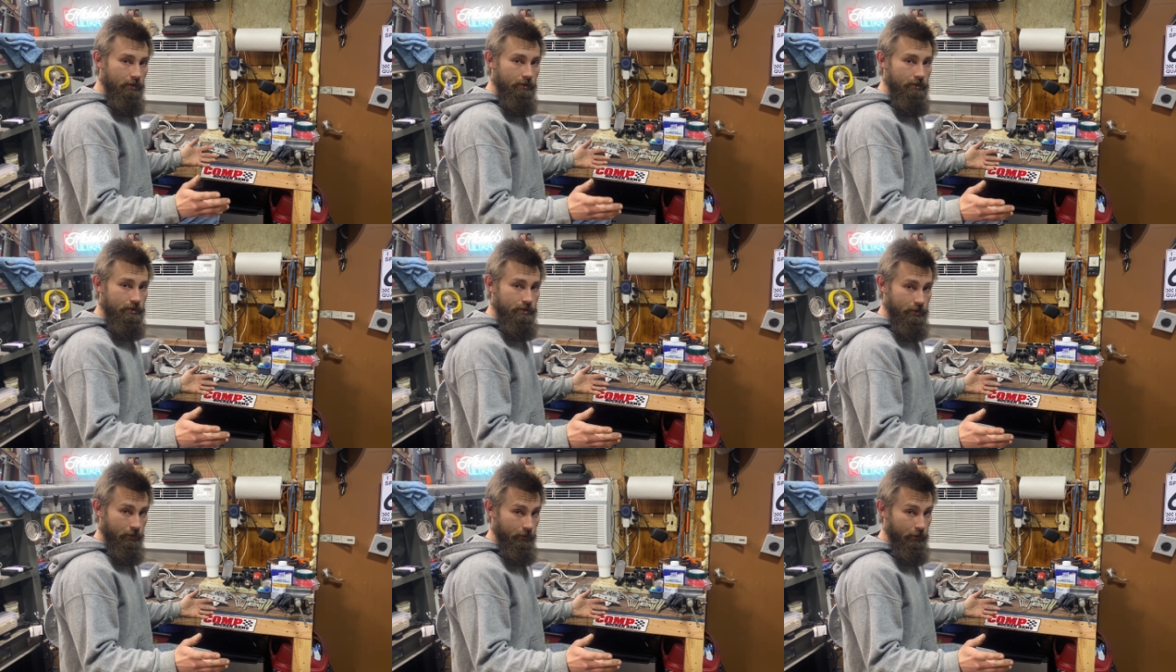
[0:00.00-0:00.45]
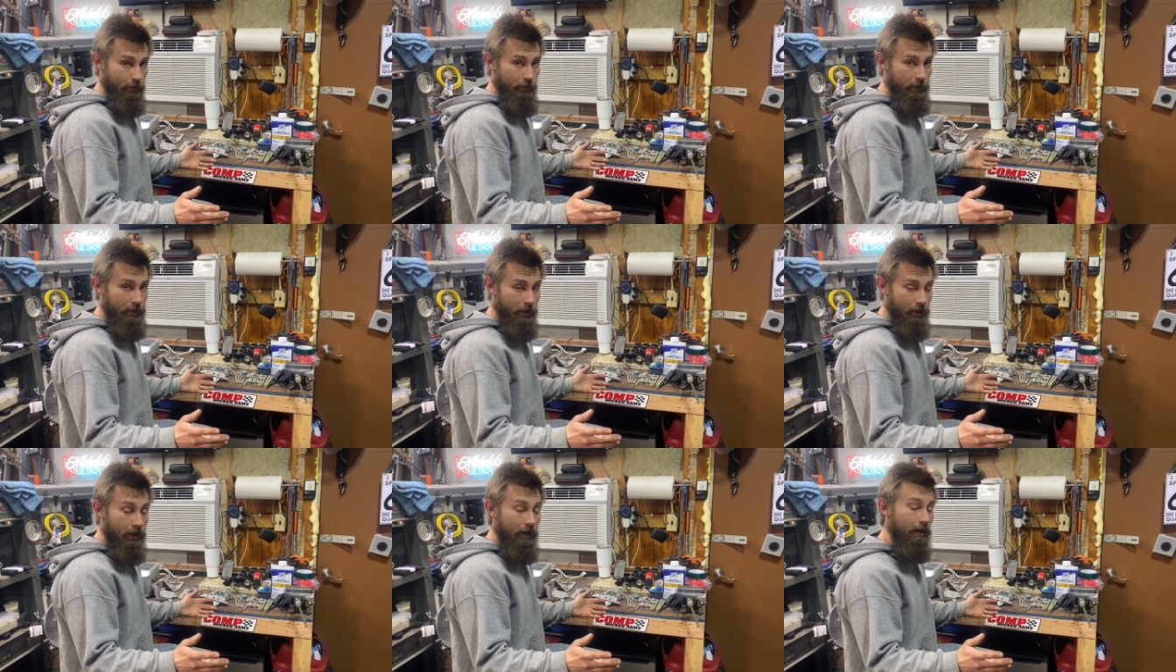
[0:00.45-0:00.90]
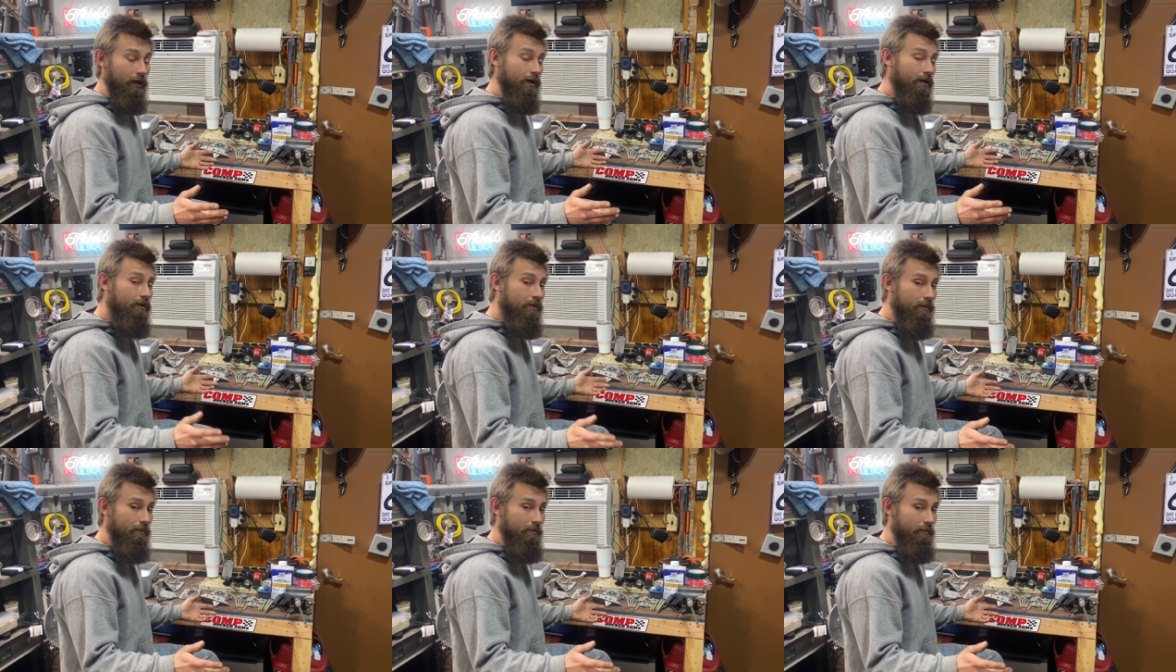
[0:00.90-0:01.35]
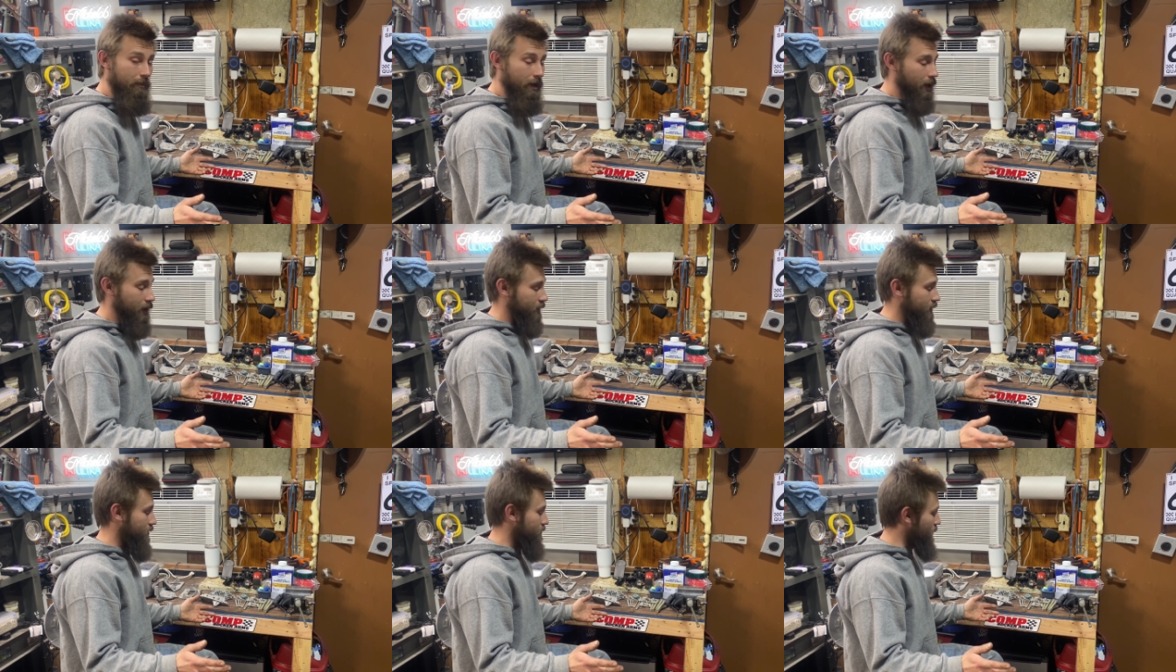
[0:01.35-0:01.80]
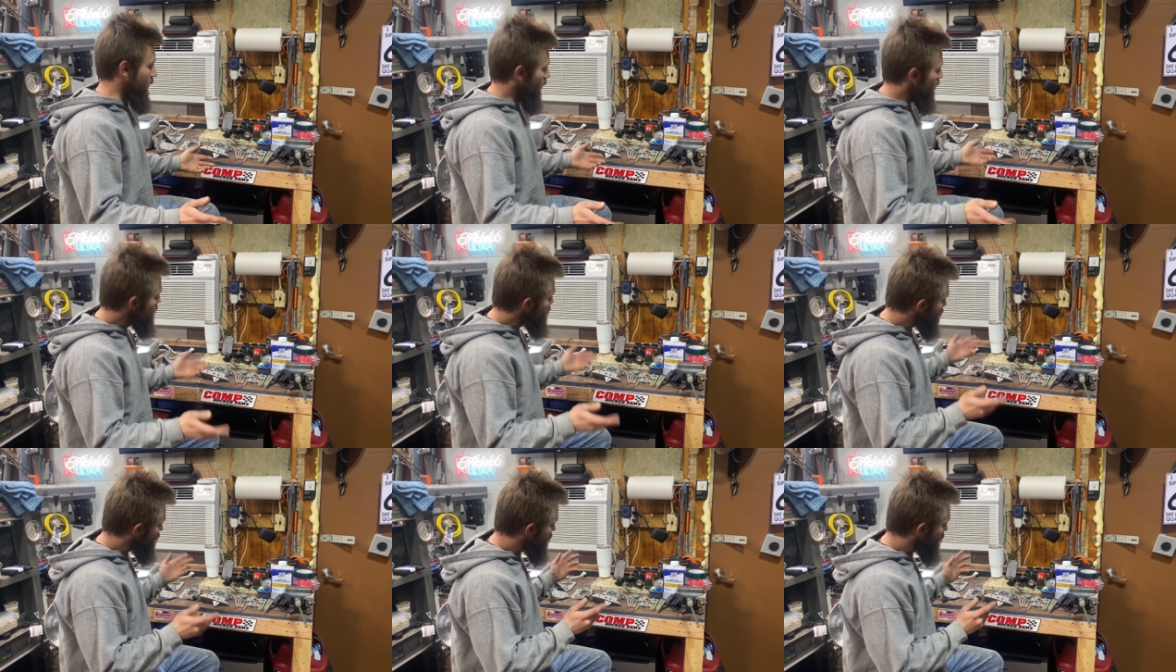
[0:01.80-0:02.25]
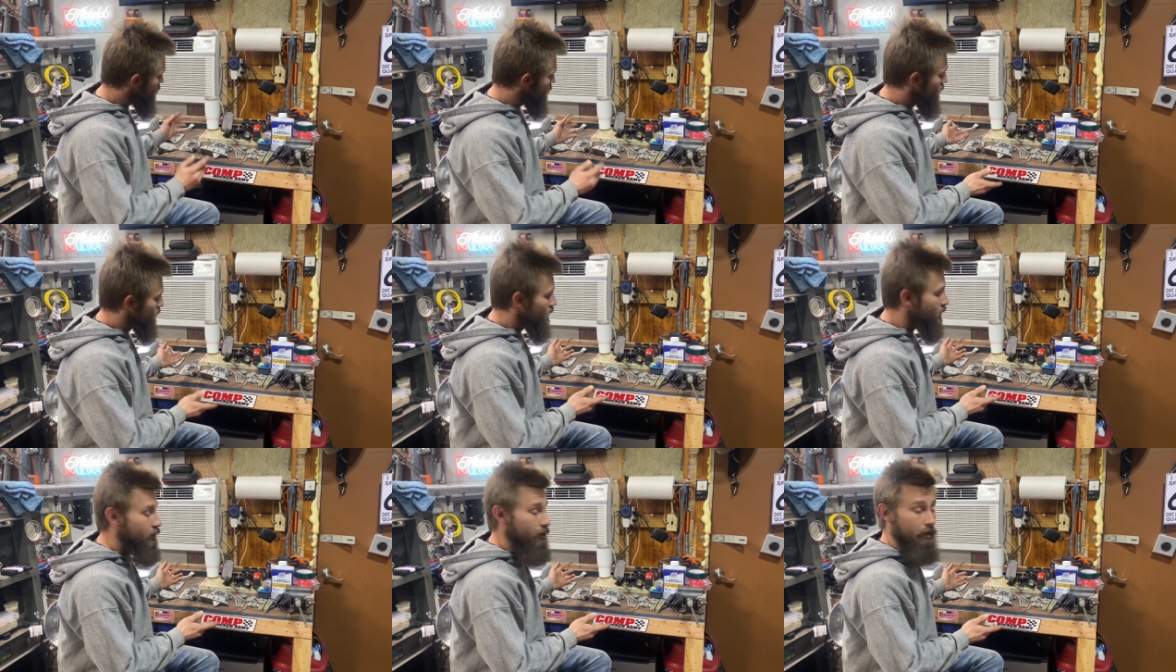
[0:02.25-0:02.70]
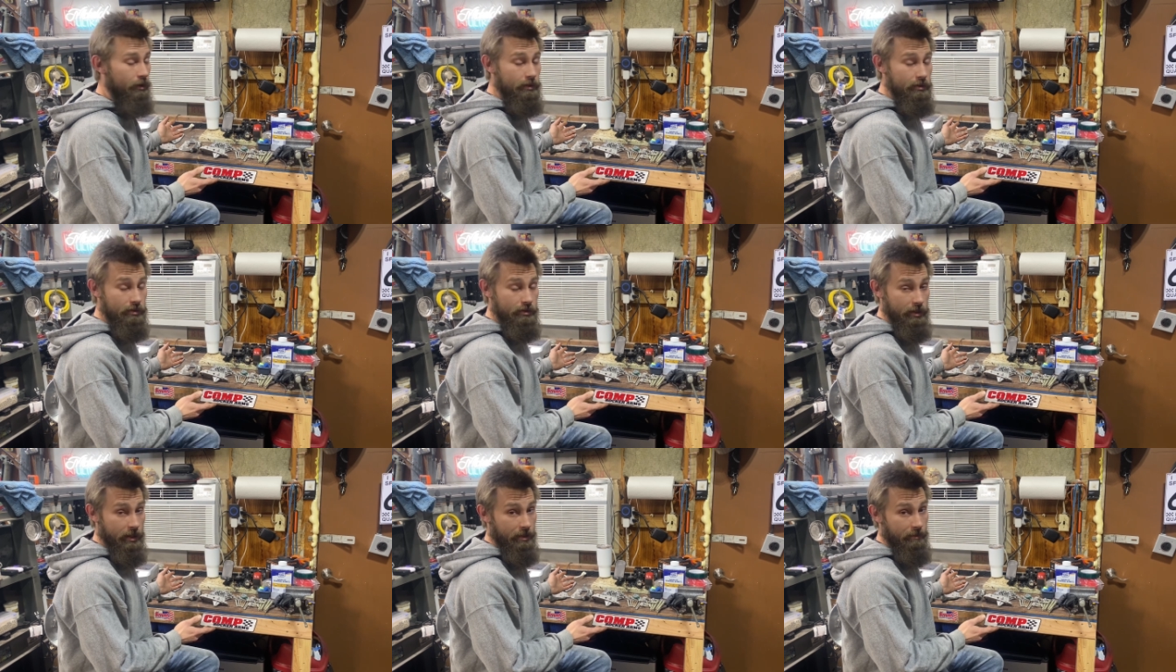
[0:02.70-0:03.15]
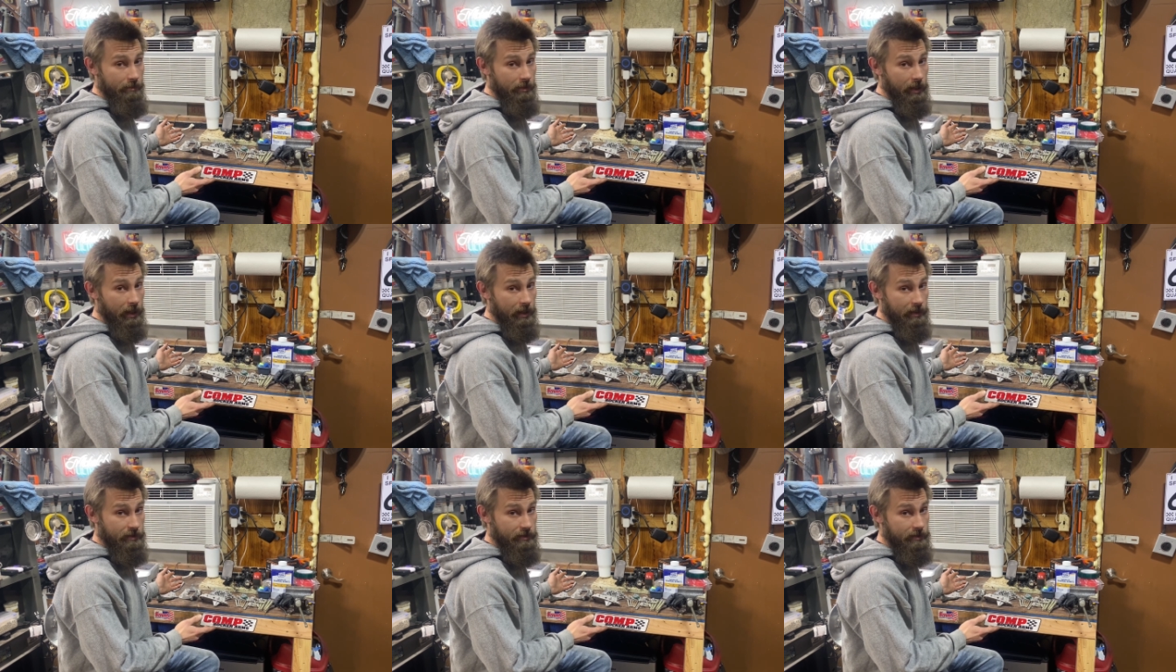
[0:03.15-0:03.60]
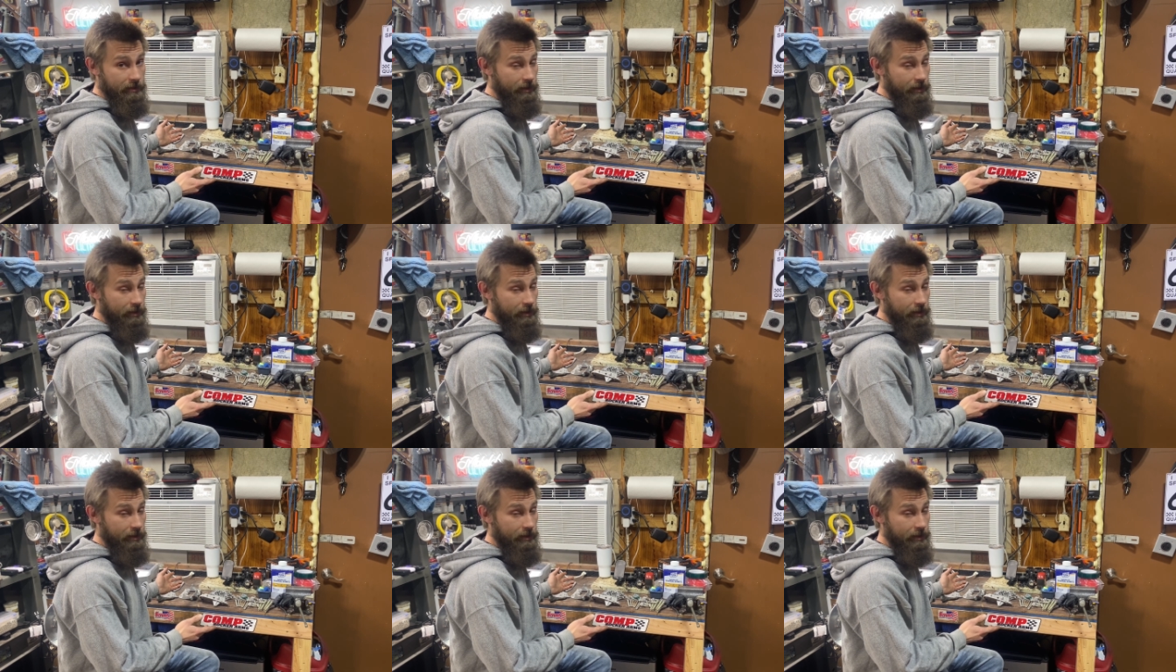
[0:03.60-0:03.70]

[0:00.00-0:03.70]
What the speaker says: So here we are, back at the bench, sandblasted